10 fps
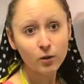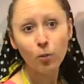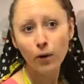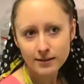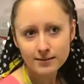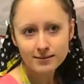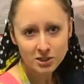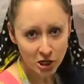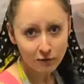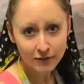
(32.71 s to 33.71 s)
it one
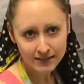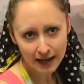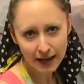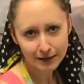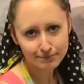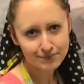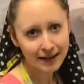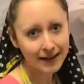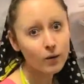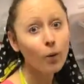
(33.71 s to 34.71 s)
shelf at a time,
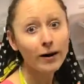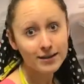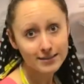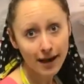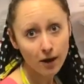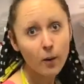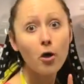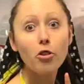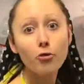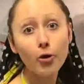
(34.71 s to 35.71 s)
and when in doubt,
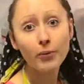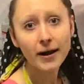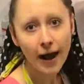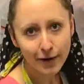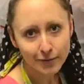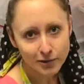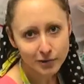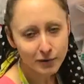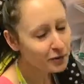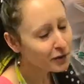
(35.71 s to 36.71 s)
throw it out.
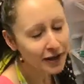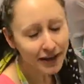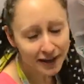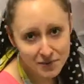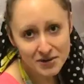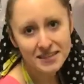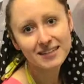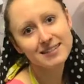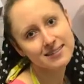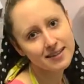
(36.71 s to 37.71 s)
We don't want anyone
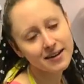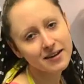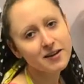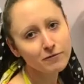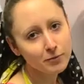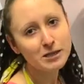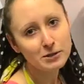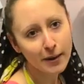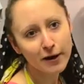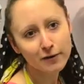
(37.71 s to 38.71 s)
getting sick from
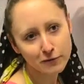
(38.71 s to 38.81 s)
expired